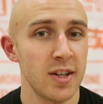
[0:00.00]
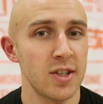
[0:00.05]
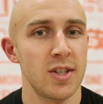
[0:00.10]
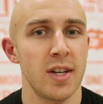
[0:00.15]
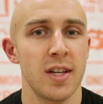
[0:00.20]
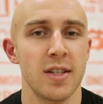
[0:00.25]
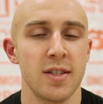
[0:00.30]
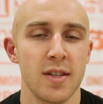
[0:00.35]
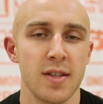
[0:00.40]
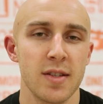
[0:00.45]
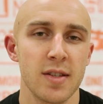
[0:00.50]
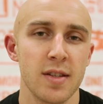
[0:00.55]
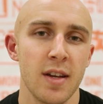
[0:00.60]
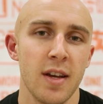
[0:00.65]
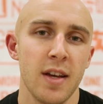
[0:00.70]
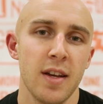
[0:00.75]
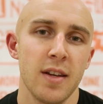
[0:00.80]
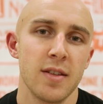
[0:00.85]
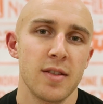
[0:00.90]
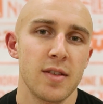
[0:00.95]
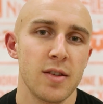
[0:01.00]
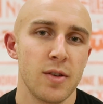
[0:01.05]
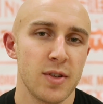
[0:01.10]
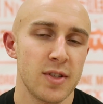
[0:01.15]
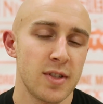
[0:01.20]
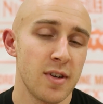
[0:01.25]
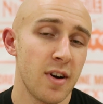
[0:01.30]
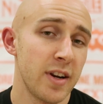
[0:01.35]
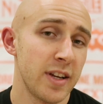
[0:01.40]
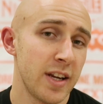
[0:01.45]
exchanges. So
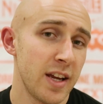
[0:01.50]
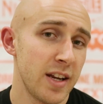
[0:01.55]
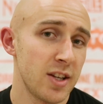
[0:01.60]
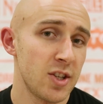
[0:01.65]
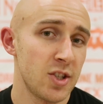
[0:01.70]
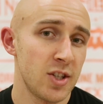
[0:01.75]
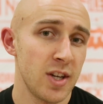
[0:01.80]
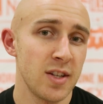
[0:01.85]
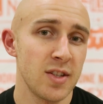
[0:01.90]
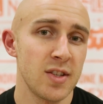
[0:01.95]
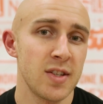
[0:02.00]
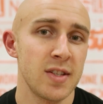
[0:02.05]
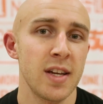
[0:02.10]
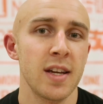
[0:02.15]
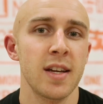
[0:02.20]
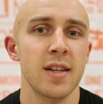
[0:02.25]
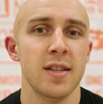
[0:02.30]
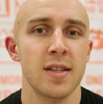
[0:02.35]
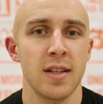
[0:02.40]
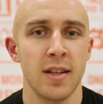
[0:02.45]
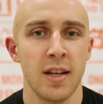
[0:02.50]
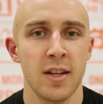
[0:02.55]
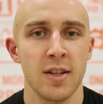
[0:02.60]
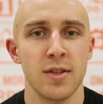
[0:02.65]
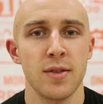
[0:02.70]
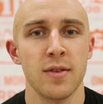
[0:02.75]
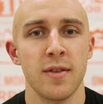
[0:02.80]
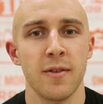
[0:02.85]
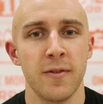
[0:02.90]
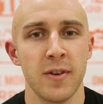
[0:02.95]
starting at Exchange 6 and then
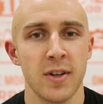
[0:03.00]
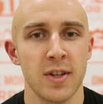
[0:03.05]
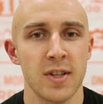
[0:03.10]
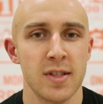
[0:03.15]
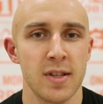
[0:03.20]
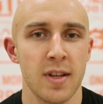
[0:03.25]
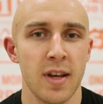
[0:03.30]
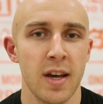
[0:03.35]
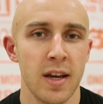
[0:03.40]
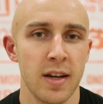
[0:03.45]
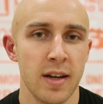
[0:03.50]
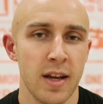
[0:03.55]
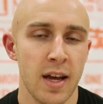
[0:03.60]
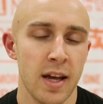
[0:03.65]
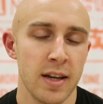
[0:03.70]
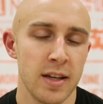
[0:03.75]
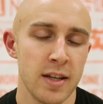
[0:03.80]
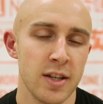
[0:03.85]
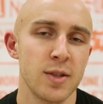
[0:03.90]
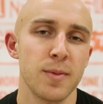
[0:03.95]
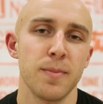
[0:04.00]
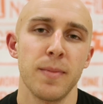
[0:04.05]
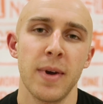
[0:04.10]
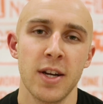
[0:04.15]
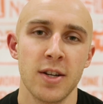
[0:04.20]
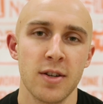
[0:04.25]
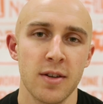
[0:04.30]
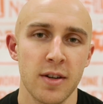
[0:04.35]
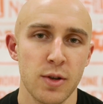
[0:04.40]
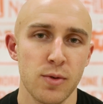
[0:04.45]
to the finish line at each
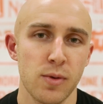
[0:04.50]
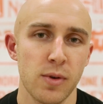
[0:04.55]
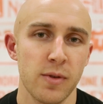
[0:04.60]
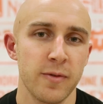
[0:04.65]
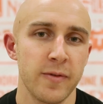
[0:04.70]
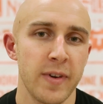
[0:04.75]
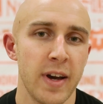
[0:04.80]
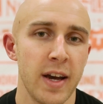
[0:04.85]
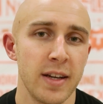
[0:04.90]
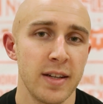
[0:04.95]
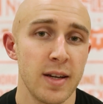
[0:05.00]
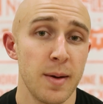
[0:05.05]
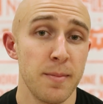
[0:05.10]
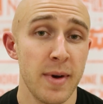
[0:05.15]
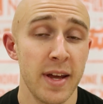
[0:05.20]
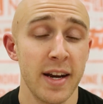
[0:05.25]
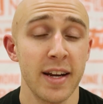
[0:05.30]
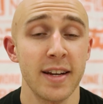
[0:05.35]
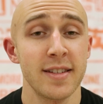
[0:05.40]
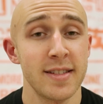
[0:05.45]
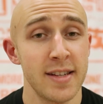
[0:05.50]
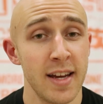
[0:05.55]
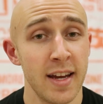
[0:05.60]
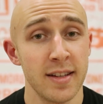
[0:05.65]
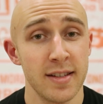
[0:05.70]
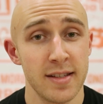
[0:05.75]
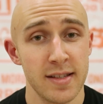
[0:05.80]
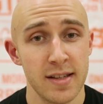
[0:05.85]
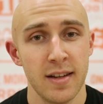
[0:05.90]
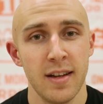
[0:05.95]
major, you will find a medic
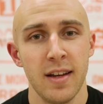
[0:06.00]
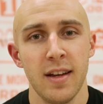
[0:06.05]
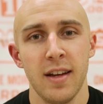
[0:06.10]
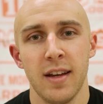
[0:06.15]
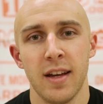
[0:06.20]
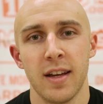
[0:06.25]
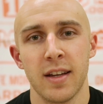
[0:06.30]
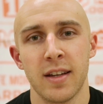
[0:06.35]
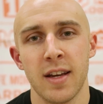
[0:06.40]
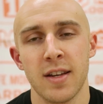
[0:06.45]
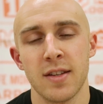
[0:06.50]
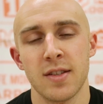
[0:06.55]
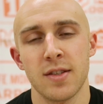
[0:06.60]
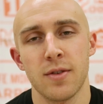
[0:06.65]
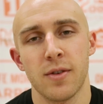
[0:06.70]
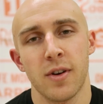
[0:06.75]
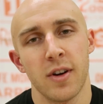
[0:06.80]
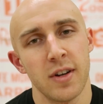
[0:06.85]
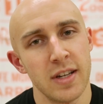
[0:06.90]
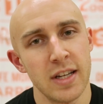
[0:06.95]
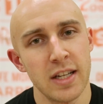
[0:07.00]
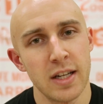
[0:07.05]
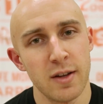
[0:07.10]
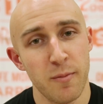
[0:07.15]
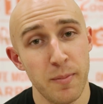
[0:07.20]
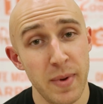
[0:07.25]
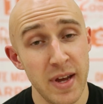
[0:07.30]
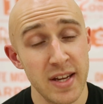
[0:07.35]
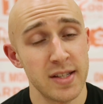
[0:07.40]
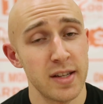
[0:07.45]
tent. In case you are in need
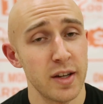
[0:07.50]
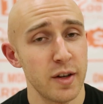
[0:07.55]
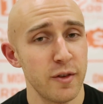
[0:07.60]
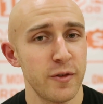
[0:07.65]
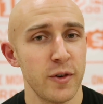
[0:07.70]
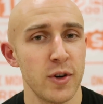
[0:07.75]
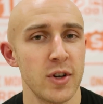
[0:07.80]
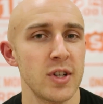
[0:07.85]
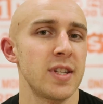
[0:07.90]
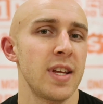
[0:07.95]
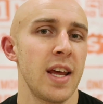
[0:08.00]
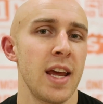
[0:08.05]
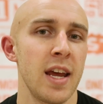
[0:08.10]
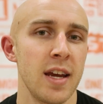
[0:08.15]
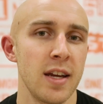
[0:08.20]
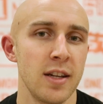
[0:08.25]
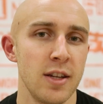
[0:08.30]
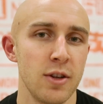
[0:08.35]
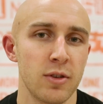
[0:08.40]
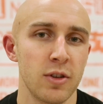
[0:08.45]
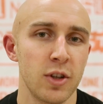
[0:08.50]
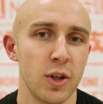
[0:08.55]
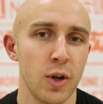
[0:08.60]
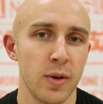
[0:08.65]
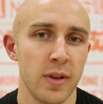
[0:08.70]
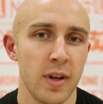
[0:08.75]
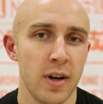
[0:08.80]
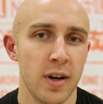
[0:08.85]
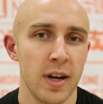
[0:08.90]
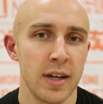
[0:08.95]
of basic first aid, you can
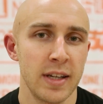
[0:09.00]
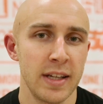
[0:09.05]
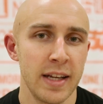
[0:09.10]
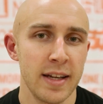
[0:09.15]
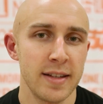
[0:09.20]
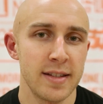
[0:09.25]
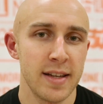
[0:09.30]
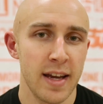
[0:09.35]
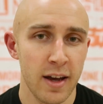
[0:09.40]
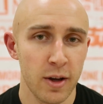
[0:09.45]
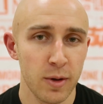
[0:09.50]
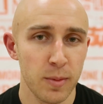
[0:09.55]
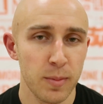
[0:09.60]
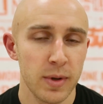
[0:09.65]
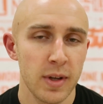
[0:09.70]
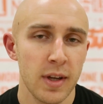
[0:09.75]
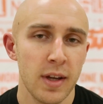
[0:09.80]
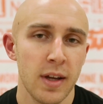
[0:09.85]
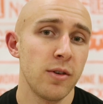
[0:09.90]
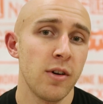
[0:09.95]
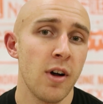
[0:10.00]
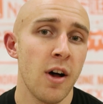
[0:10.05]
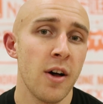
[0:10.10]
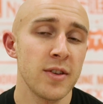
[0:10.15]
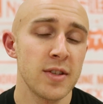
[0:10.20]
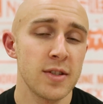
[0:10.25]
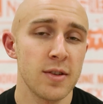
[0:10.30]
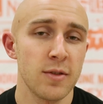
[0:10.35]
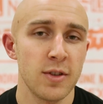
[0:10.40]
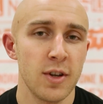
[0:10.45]
go there and get help. You'll
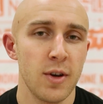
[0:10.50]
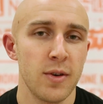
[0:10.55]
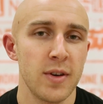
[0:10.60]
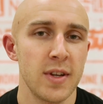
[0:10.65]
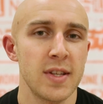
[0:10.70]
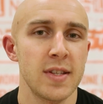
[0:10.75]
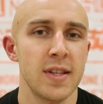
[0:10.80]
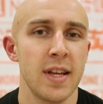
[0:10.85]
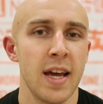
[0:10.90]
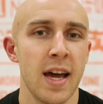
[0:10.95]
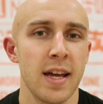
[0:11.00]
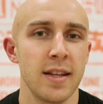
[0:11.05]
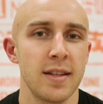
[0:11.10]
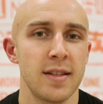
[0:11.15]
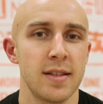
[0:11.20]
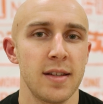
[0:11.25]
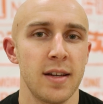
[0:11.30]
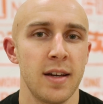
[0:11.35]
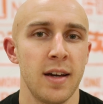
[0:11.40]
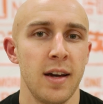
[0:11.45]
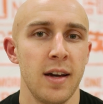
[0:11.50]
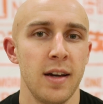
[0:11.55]
also notice that